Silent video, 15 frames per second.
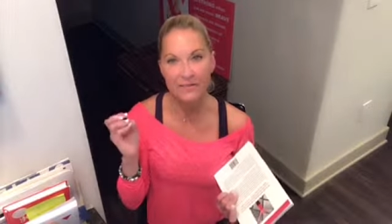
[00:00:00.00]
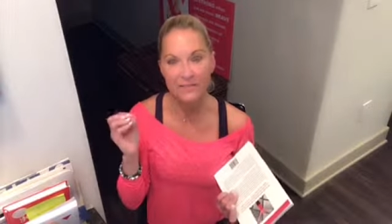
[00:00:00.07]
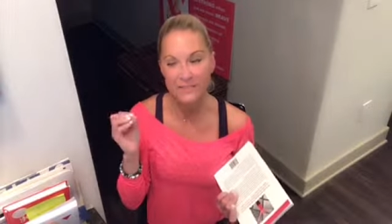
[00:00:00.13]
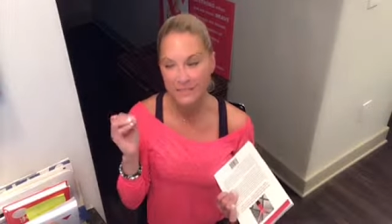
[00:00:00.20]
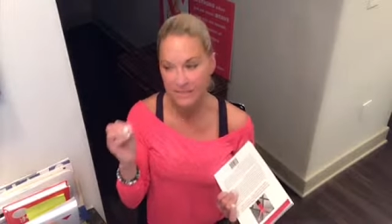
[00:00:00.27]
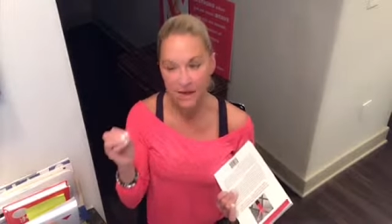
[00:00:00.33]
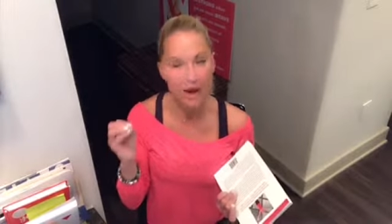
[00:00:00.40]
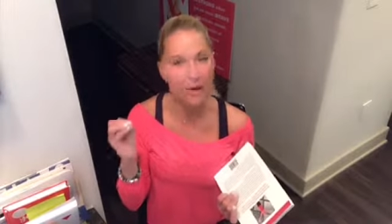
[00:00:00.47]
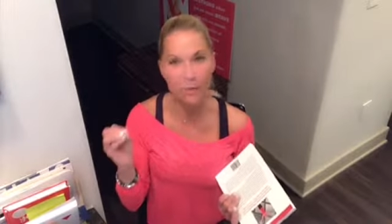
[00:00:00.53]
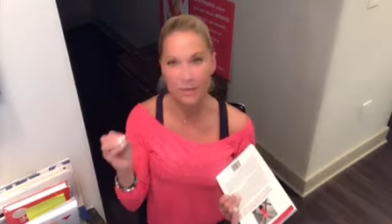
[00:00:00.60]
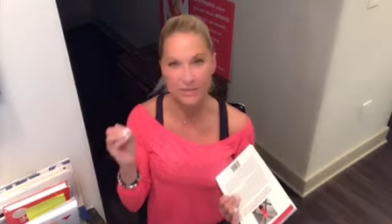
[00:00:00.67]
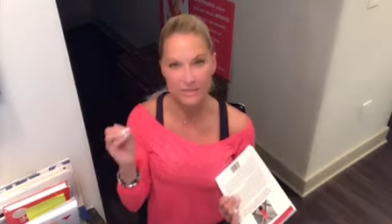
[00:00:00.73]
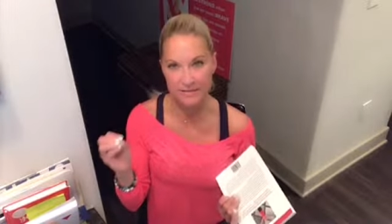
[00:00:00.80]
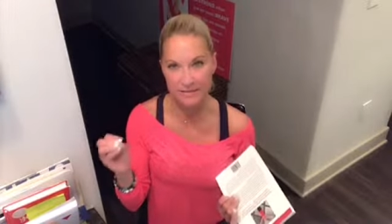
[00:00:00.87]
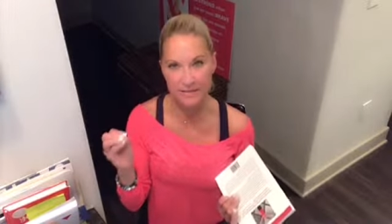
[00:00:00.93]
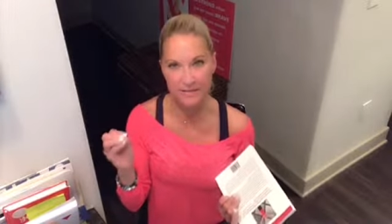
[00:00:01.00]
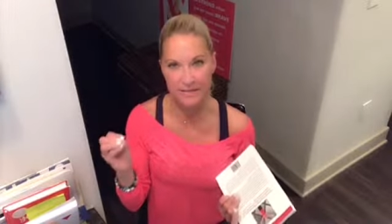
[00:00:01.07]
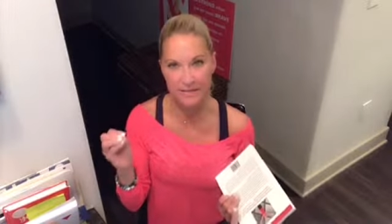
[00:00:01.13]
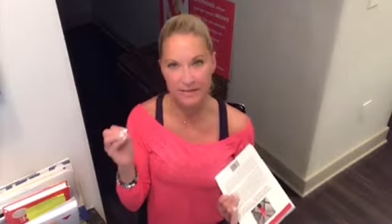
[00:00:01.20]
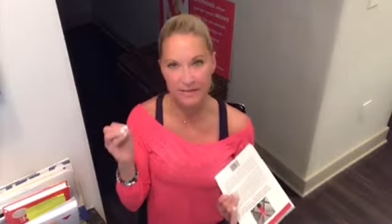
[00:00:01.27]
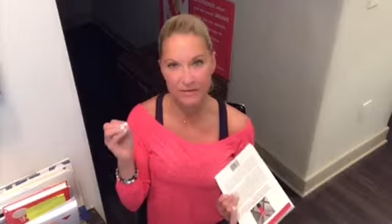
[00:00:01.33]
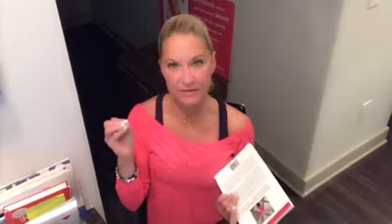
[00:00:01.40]
did not want to
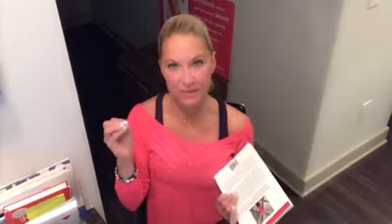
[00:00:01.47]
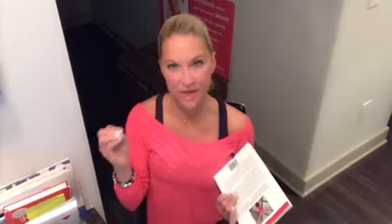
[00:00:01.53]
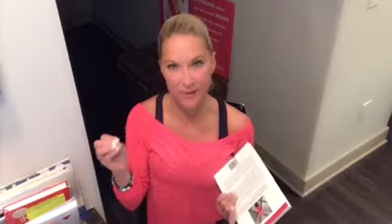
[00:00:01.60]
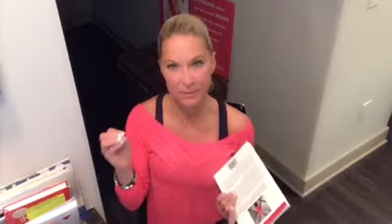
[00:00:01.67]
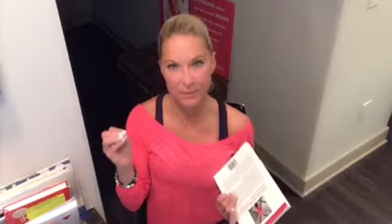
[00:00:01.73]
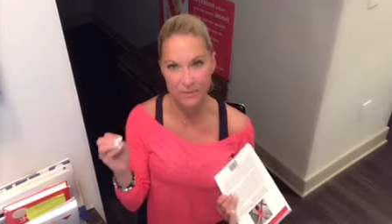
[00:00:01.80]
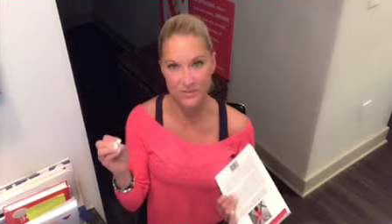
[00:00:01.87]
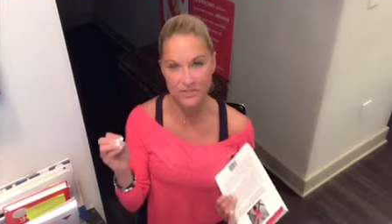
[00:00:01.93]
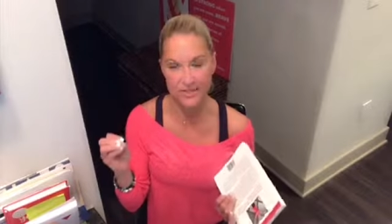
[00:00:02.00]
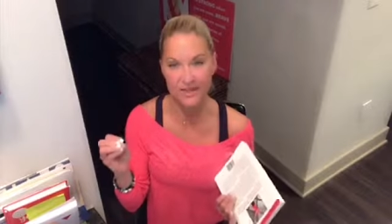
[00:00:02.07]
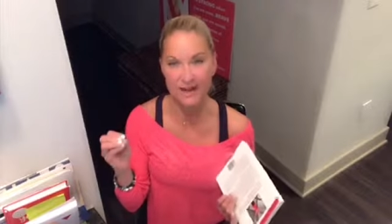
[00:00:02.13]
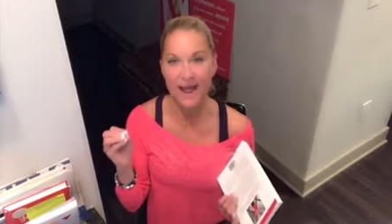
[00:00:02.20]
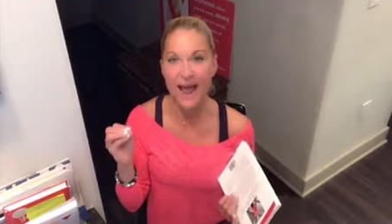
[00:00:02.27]
see that person.